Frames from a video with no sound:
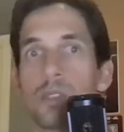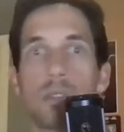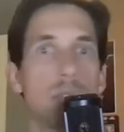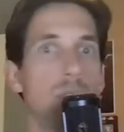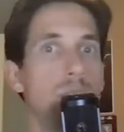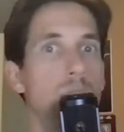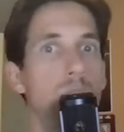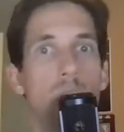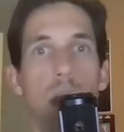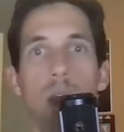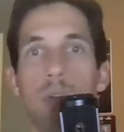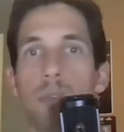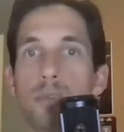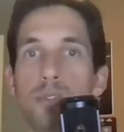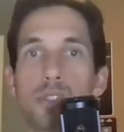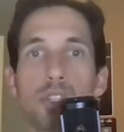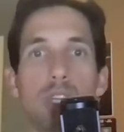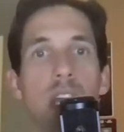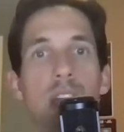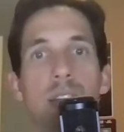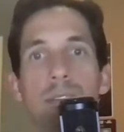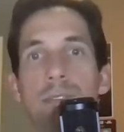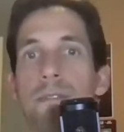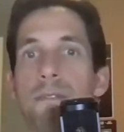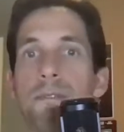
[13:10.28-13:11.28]
you know,
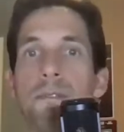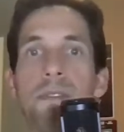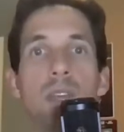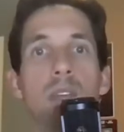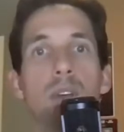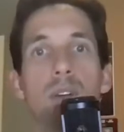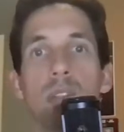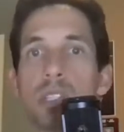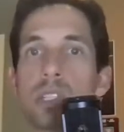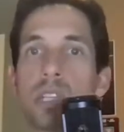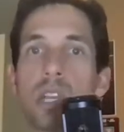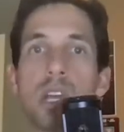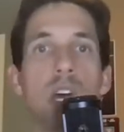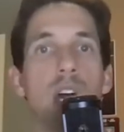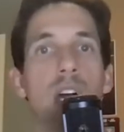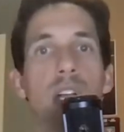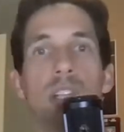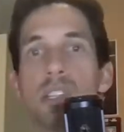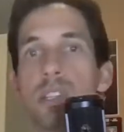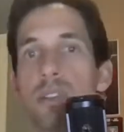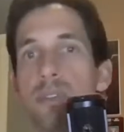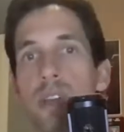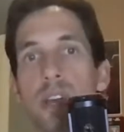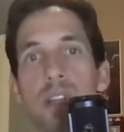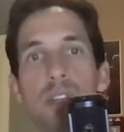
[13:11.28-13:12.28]
trying to field tons
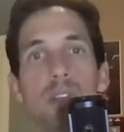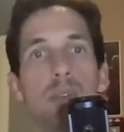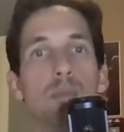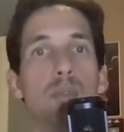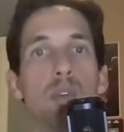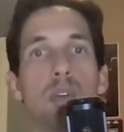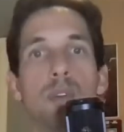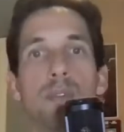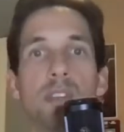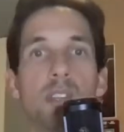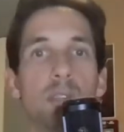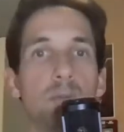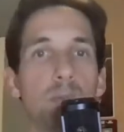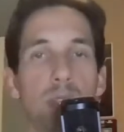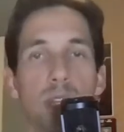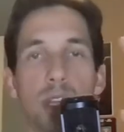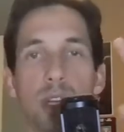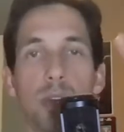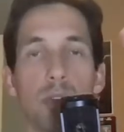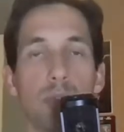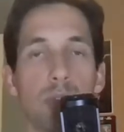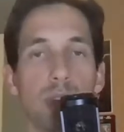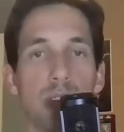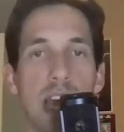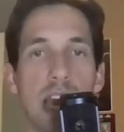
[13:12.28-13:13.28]
of other movies, but they
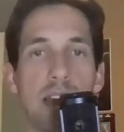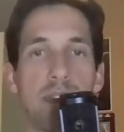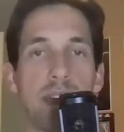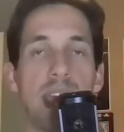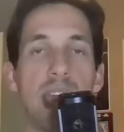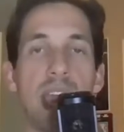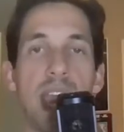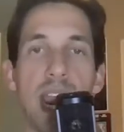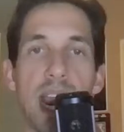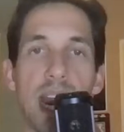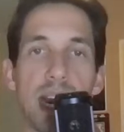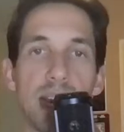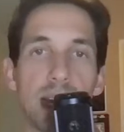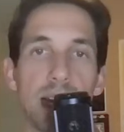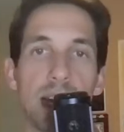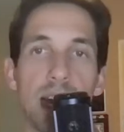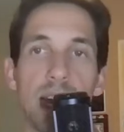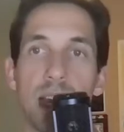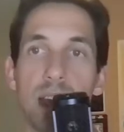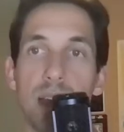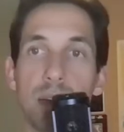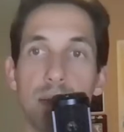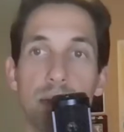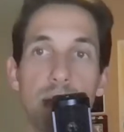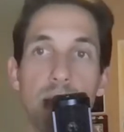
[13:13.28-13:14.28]
don't really have a hand in
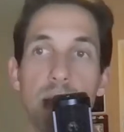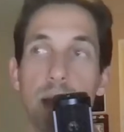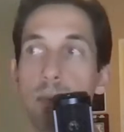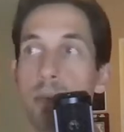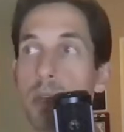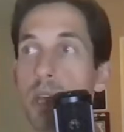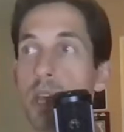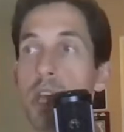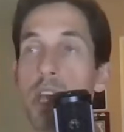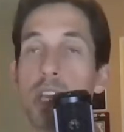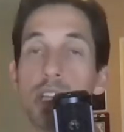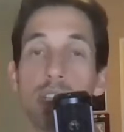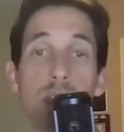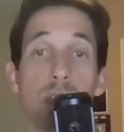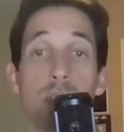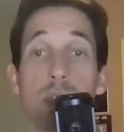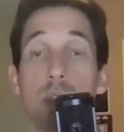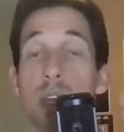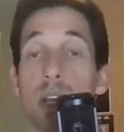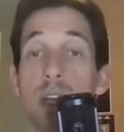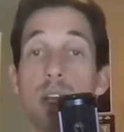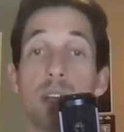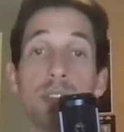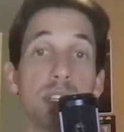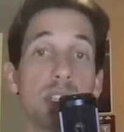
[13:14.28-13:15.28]
any of them. So you
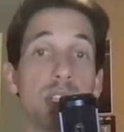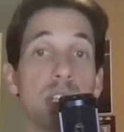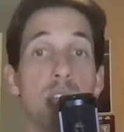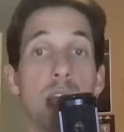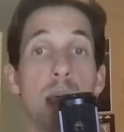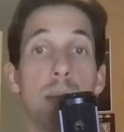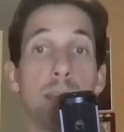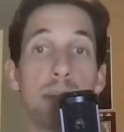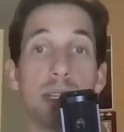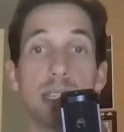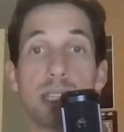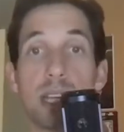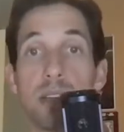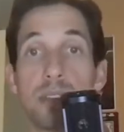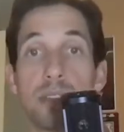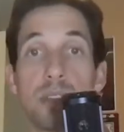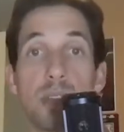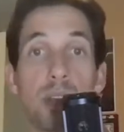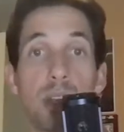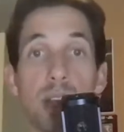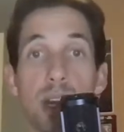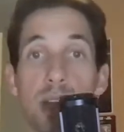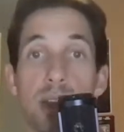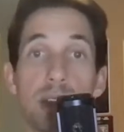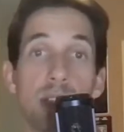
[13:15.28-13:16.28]
get all these companies out there
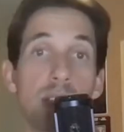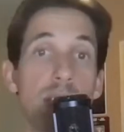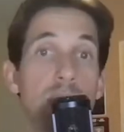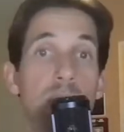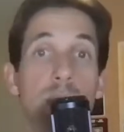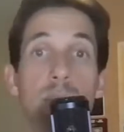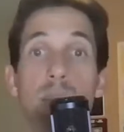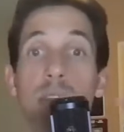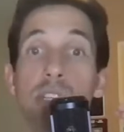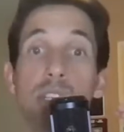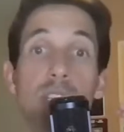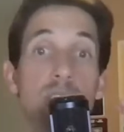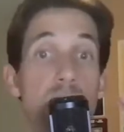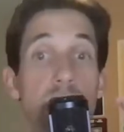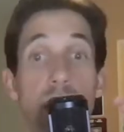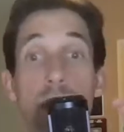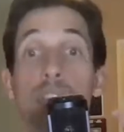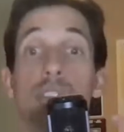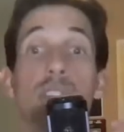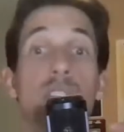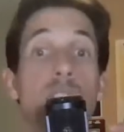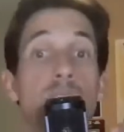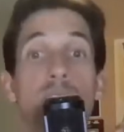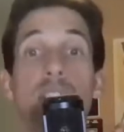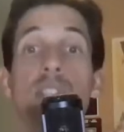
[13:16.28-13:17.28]
getting these commissions that are
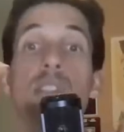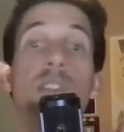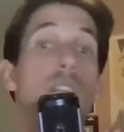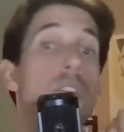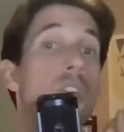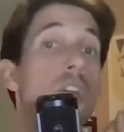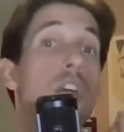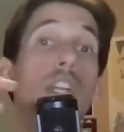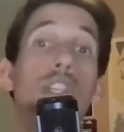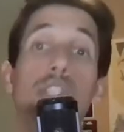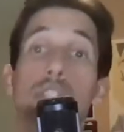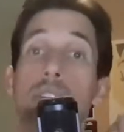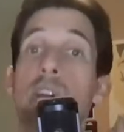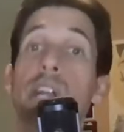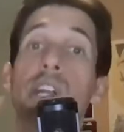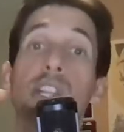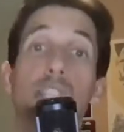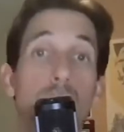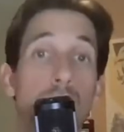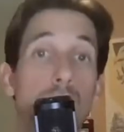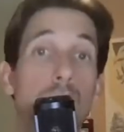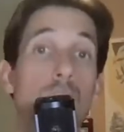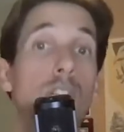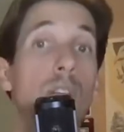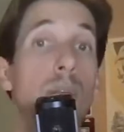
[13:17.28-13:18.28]
just trying to
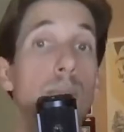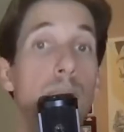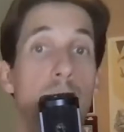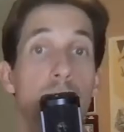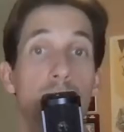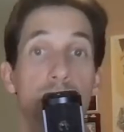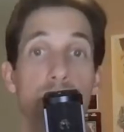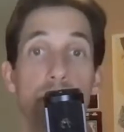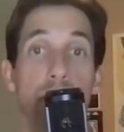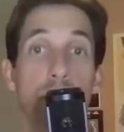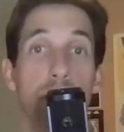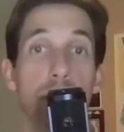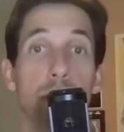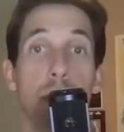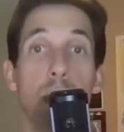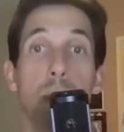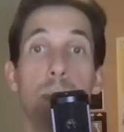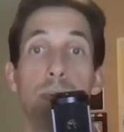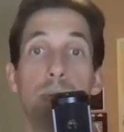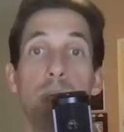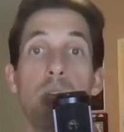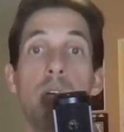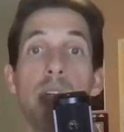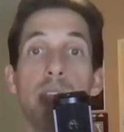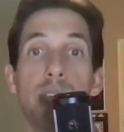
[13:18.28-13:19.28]
churn them out to throw
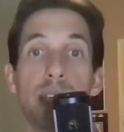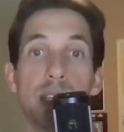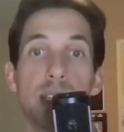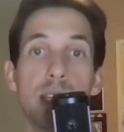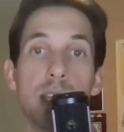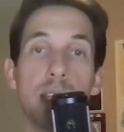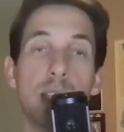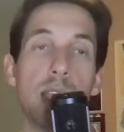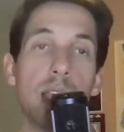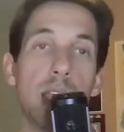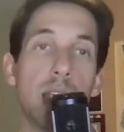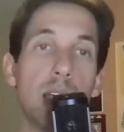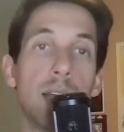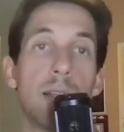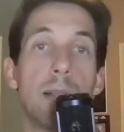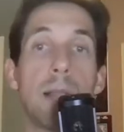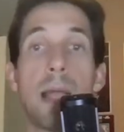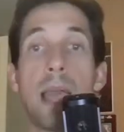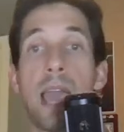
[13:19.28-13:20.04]
product in there.